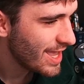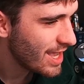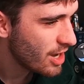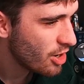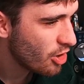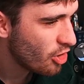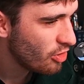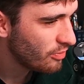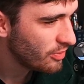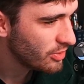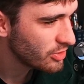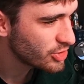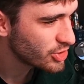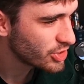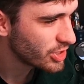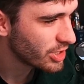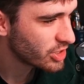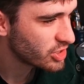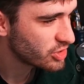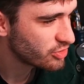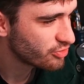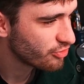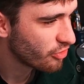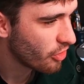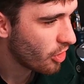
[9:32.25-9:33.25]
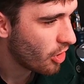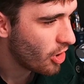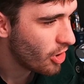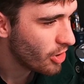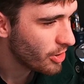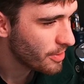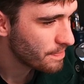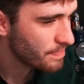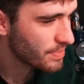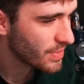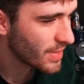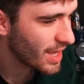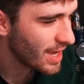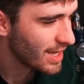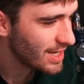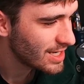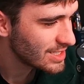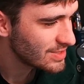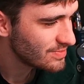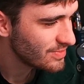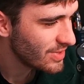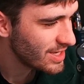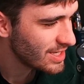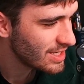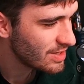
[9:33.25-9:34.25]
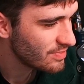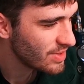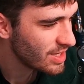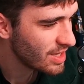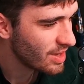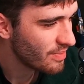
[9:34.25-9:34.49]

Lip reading: It almost looks wrong, and it's making